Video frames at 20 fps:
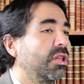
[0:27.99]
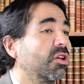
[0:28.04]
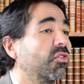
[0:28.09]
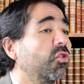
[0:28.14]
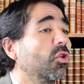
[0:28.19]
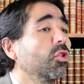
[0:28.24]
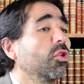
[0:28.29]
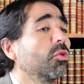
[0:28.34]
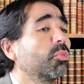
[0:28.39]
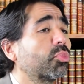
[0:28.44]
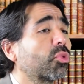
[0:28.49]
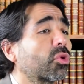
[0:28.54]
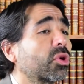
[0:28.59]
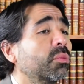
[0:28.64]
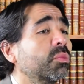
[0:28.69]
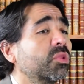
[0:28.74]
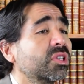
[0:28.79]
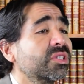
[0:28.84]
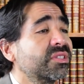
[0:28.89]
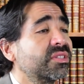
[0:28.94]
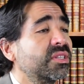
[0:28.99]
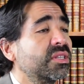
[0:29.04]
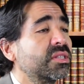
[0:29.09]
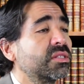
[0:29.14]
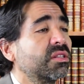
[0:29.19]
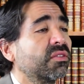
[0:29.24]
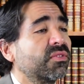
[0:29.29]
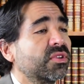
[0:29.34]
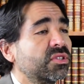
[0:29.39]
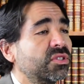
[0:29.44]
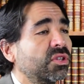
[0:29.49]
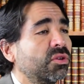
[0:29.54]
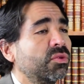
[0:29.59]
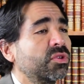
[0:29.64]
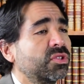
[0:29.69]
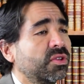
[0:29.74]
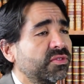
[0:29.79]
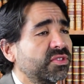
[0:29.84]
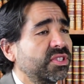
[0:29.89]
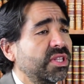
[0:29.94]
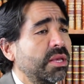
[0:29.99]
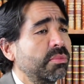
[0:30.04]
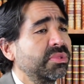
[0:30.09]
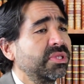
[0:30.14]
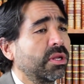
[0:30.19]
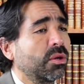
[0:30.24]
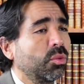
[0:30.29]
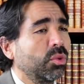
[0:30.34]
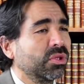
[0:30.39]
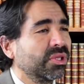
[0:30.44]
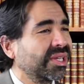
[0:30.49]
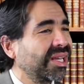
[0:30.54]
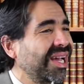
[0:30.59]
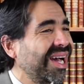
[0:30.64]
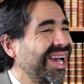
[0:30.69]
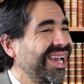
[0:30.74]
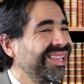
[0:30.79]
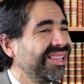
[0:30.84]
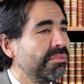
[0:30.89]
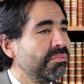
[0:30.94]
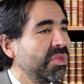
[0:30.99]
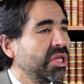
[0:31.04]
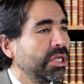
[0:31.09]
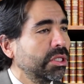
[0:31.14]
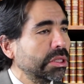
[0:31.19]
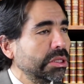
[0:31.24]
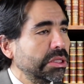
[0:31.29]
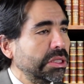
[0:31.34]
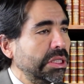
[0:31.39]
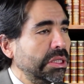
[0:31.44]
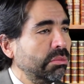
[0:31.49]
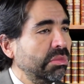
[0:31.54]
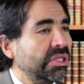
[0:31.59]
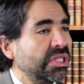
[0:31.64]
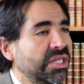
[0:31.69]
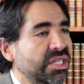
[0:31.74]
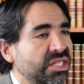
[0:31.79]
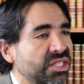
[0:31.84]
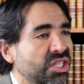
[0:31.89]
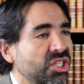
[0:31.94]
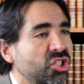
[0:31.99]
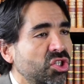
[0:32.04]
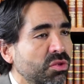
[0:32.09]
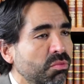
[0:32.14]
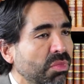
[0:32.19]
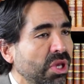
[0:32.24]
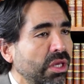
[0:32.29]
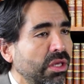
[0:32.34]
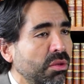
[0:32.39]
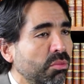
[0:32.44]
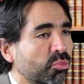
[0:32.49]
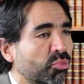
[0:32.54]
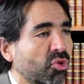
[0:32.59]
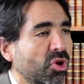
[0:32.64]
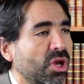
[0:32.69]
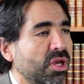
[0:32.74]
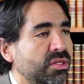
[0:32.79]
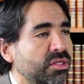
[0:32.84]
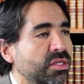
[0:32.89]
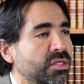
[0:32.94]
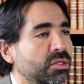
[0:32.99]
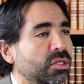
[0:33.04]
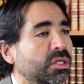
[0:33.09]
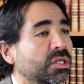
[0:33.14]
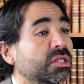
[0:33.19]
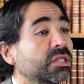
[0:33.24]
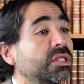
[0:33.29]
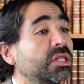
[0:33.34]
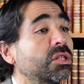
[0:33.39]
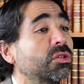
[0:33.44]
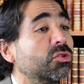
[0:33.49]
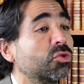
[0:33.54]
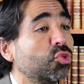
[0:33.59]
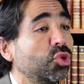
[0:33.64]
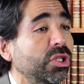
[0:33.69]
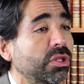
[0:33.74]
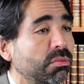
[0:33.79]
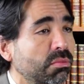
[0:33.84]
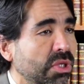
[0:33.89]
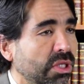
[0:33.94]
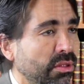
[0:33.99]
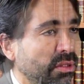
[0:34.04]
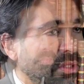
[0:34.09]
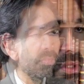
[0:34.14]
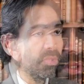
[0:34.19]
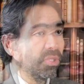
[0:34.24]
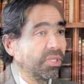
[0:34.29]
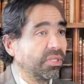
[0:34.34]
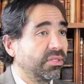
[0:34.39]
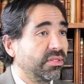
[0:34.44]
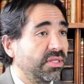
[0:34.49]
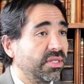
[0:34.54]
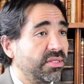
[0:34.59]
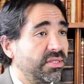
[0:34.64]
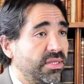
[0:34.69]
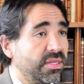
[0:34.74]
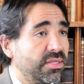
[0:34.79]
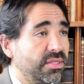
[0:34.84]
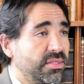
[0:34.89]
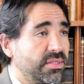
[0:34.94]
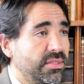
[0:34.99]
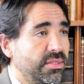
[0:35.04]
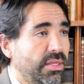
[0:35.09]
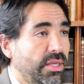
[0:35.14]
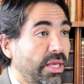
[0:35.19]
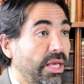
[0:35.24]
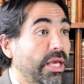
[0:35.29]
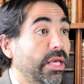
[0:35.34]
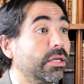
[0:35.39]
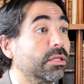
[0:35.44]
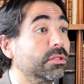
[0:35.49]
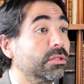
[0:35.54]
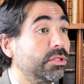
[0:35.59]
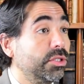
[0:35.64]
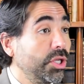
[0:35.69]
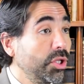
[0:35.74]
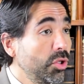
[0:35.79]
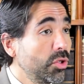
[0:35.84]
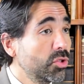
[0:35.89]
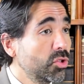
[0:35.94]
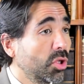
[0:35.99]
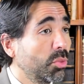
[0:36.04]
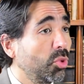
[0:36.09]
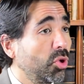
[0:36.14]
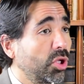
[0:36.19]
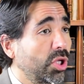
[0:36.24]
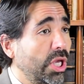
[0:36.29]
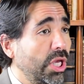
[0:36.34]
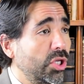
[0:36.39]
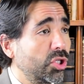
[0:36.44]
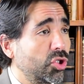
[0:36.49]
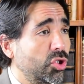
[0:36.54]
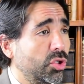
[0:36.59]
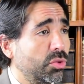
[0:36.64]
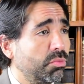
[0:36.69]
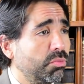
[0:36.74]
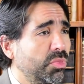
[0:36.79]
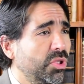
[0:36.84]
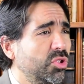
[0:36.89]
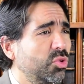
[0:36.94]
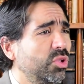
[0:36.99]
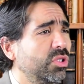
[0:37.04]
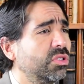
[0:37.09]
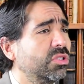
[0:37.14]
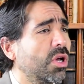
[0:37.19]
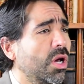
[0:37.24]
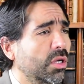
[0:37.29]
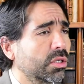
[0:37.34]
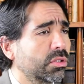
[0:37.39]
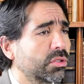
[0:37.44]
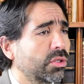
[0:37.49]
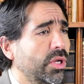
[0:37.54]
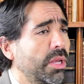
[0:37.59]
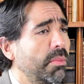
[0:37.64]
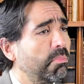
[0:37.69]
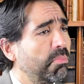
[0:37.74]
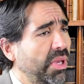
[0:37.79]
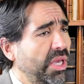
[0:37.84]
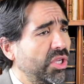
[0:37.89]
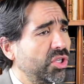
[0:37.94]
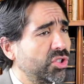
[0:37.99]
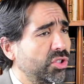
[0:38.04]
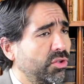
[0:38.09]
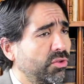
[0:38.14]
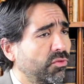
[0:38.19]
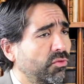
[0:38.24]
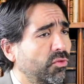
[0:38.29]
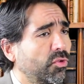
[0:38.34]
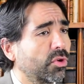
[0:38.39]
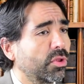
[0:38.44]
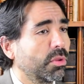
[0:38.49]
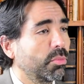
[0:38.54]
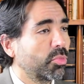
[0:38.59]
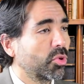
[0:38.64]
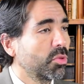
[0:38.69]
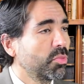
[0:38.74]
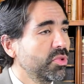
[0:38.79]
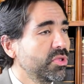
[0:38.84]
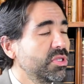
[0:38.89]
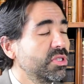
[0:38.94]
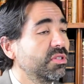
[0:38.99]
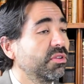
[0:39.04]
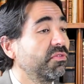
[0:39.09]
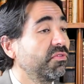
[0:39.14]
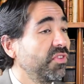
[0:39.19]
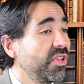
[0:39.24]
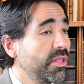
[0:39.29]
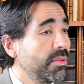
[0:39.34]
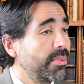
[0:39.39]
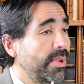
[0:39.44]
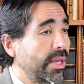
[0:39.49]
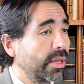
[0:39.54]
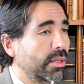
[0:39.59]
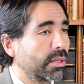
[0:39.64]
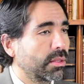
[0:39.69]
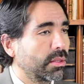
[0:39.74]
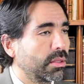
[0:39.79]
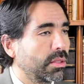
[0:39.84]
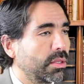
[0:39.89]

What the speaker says: The follow-up program consists of a series of steps that will guide the medical team in the decision-making process to continue treatment. This is a continuous communication between doctor and patient for the purposes of feedback,